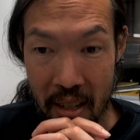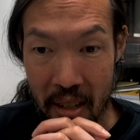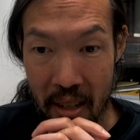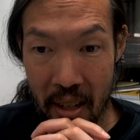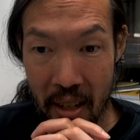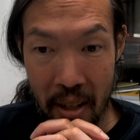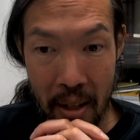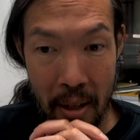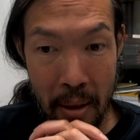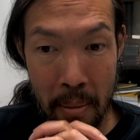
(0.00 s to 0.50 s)

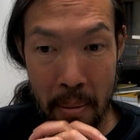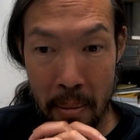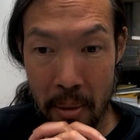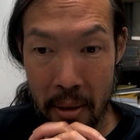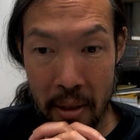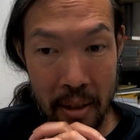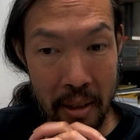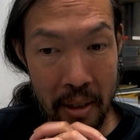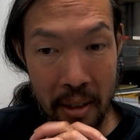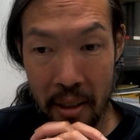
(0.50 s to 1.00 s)
I'm
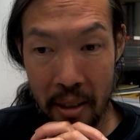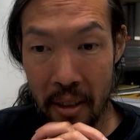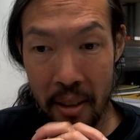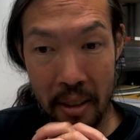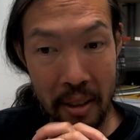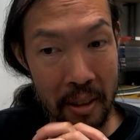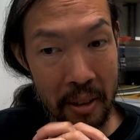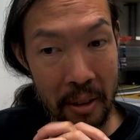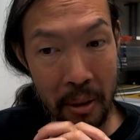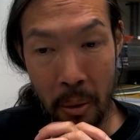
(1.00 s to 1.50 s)

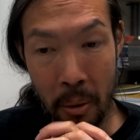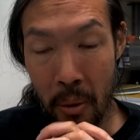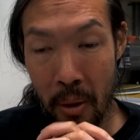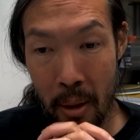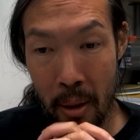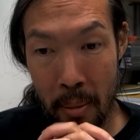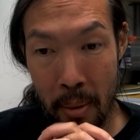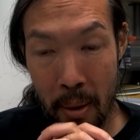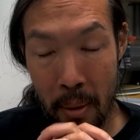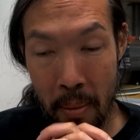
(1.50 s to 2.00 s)
still going
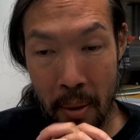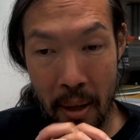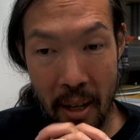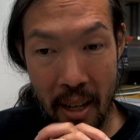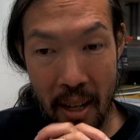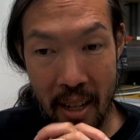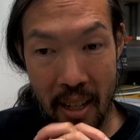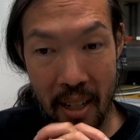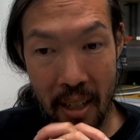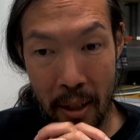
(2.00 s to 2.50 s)
to be
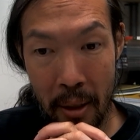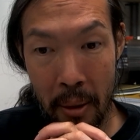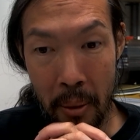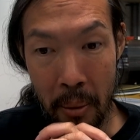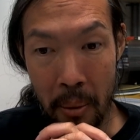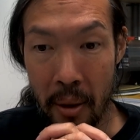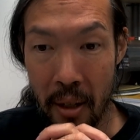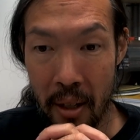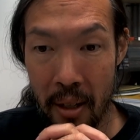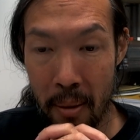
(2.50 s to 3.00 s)
paying
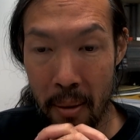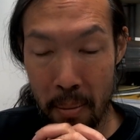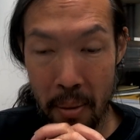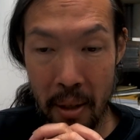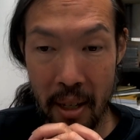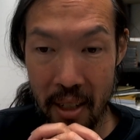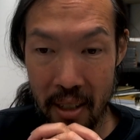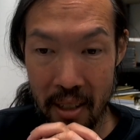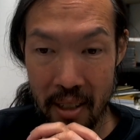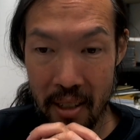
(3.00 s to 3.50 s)
quite a
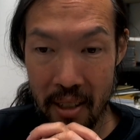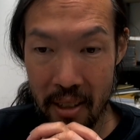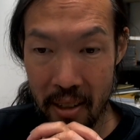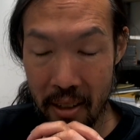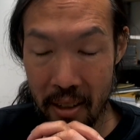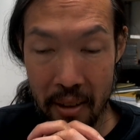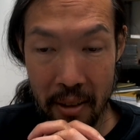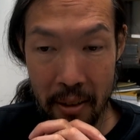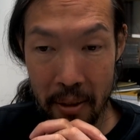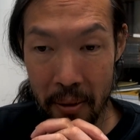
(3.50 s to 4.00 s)
bit.
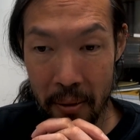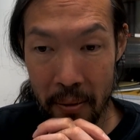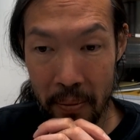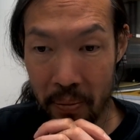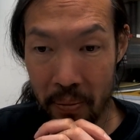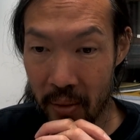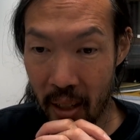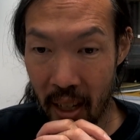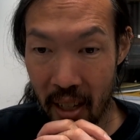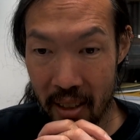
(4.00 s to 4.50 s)
So
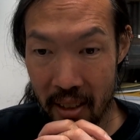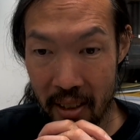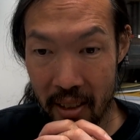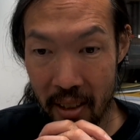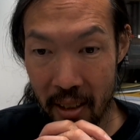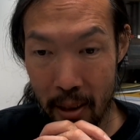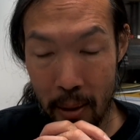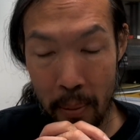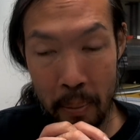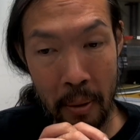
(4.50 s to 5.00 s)
that
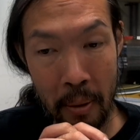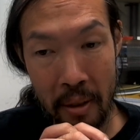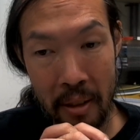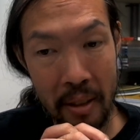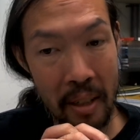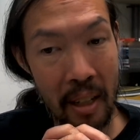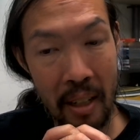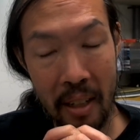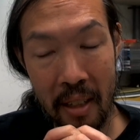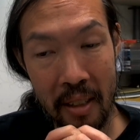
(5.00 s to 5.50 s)

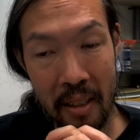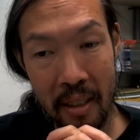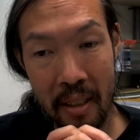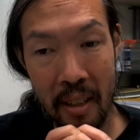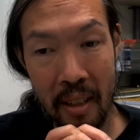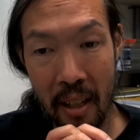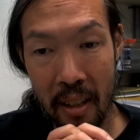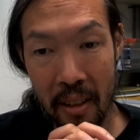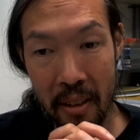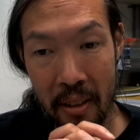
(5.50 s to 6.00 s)
6% isn't
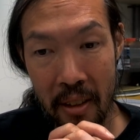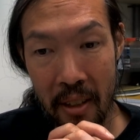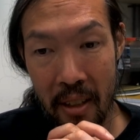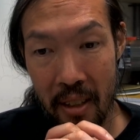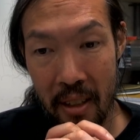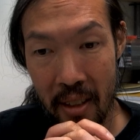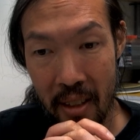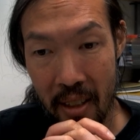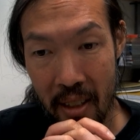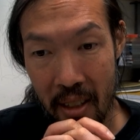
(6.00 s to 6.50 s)
that
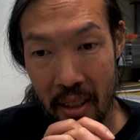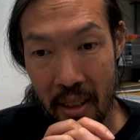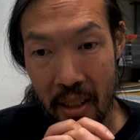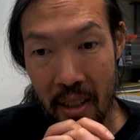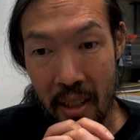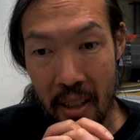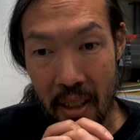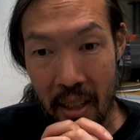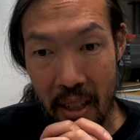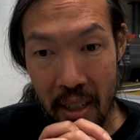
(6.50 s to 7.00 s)
good.
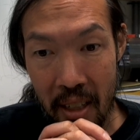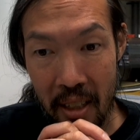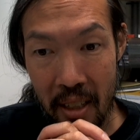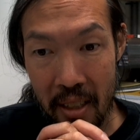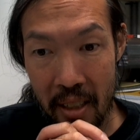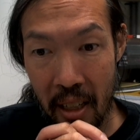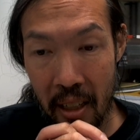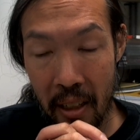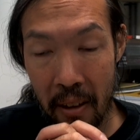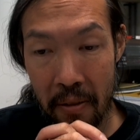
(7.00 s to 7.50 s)

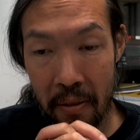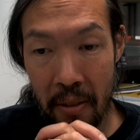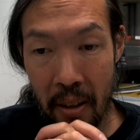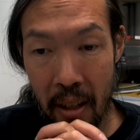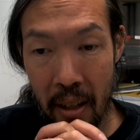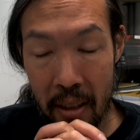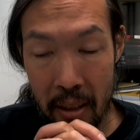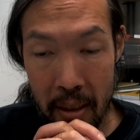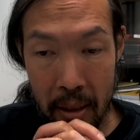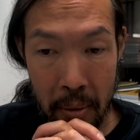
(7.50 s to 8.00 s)
Unless I could
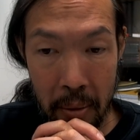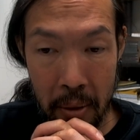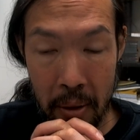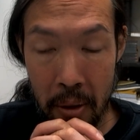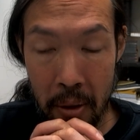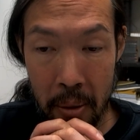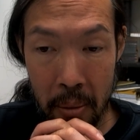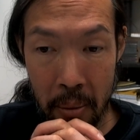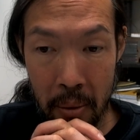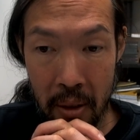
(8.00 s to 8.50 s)
find someone
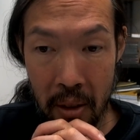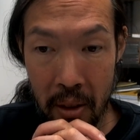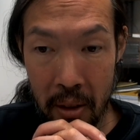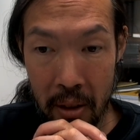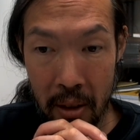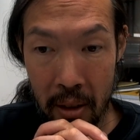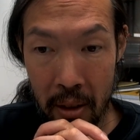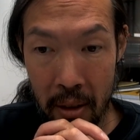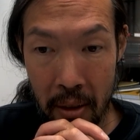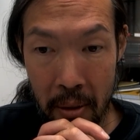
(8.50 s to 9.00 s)
who's willing
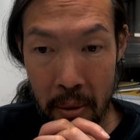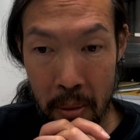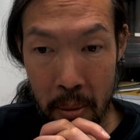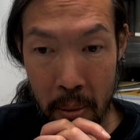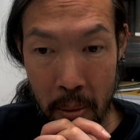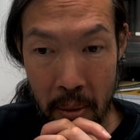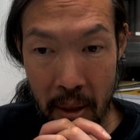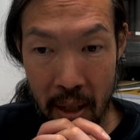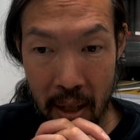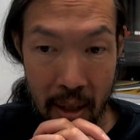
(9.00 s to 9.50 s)
to
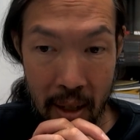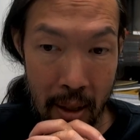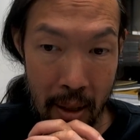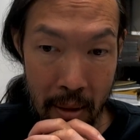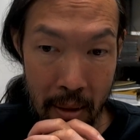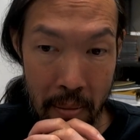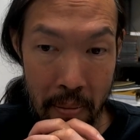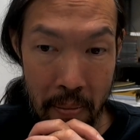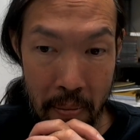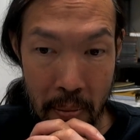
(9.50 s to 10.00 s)
loan me
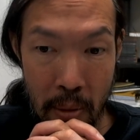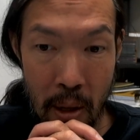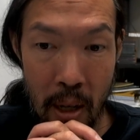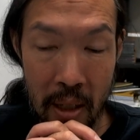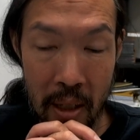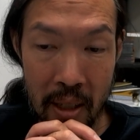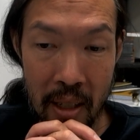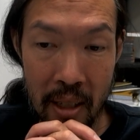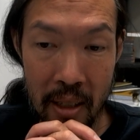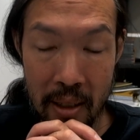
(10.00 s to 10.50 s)
a
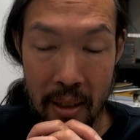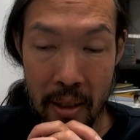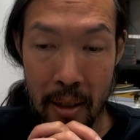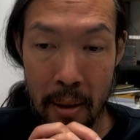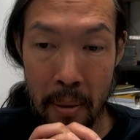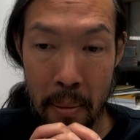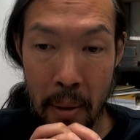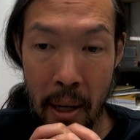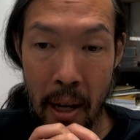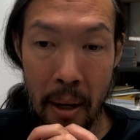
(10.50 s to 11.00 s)
decent
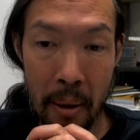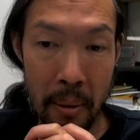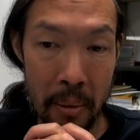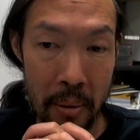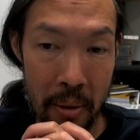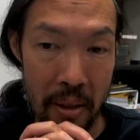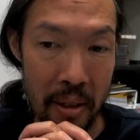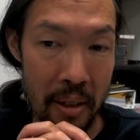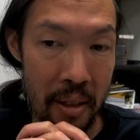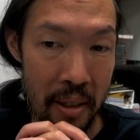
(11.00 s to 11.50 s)

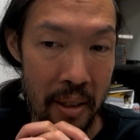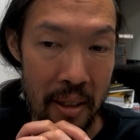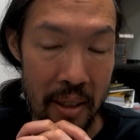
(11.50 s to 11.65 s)
amount